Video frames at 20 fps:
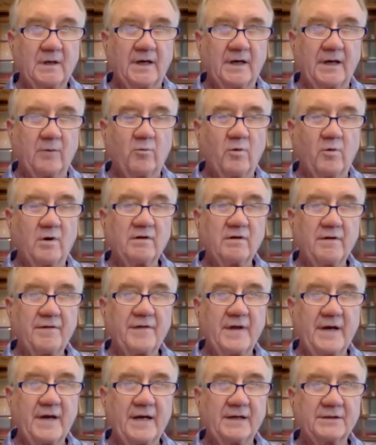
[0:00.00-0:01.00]
And one of
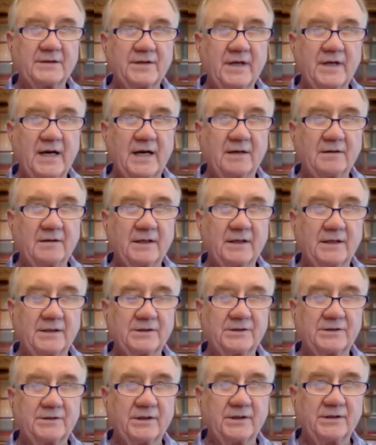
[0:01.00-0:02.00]
the things that
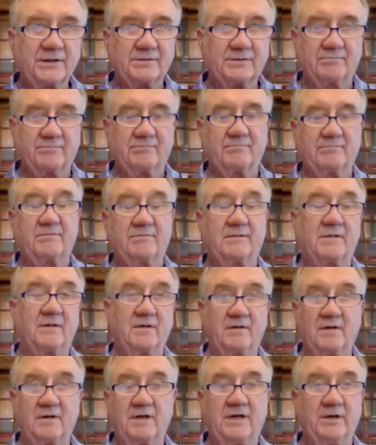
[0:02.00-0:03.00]
is just,
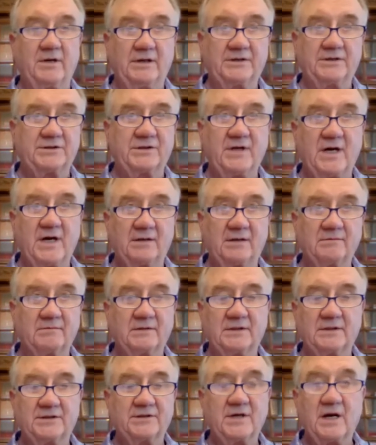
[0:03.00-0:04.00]
you know, it's not
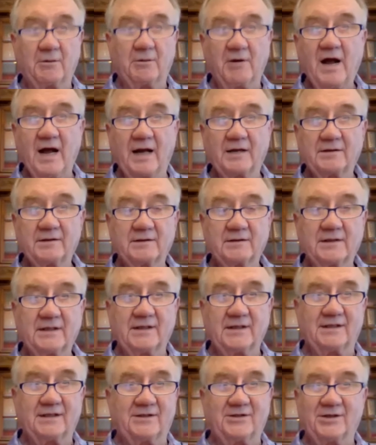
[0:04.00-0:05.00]
right.
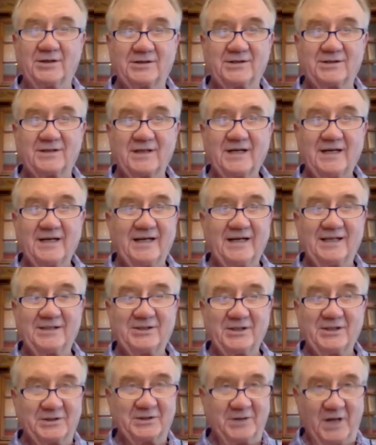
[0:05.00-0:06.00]
It's just
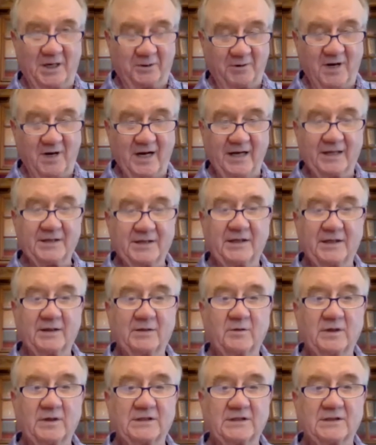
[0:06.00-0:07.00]
not right.
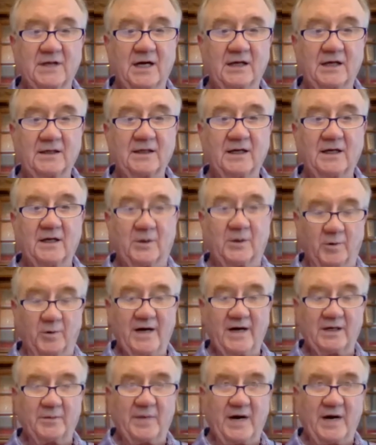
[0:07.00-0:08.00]
What's not
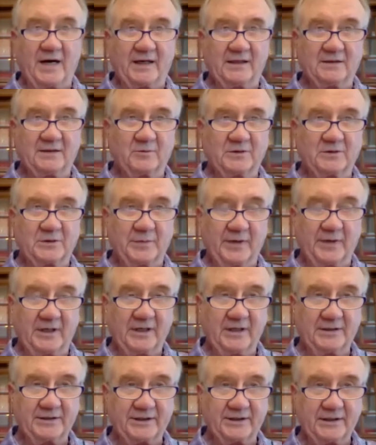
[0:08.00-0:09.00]
right about it was
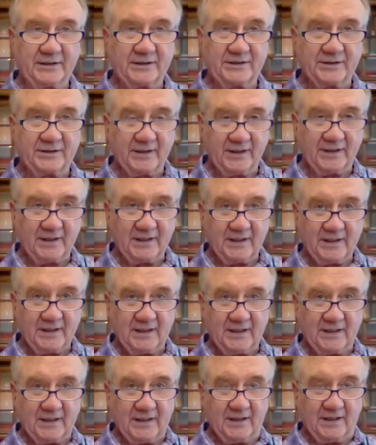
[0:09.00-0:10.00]
because
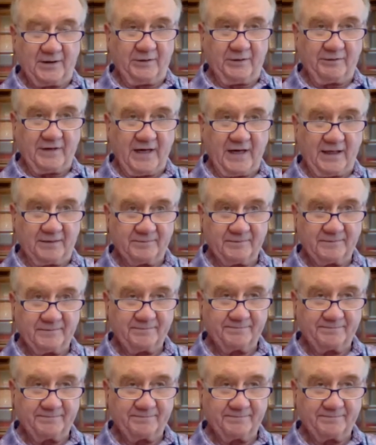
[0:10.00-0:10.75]
you've got